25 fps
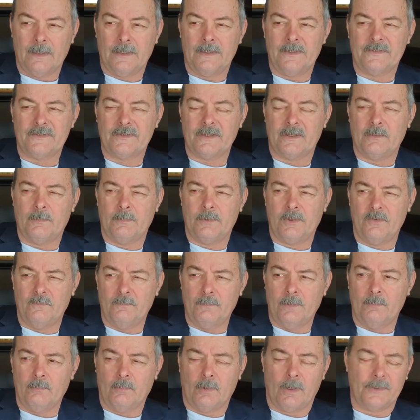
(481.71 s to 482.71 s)
He said to me, You've
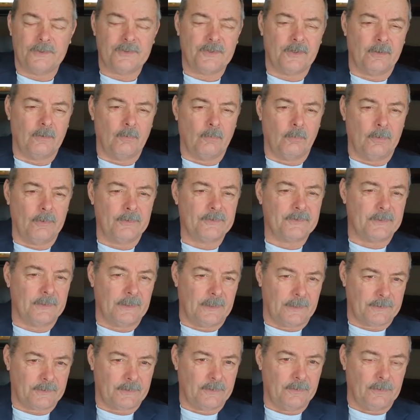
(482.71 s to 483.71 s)
been watching your words, and
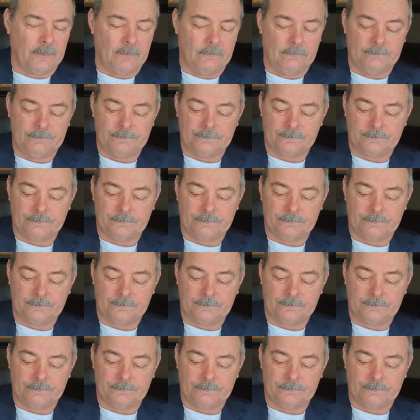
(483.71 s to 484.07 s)
that's good.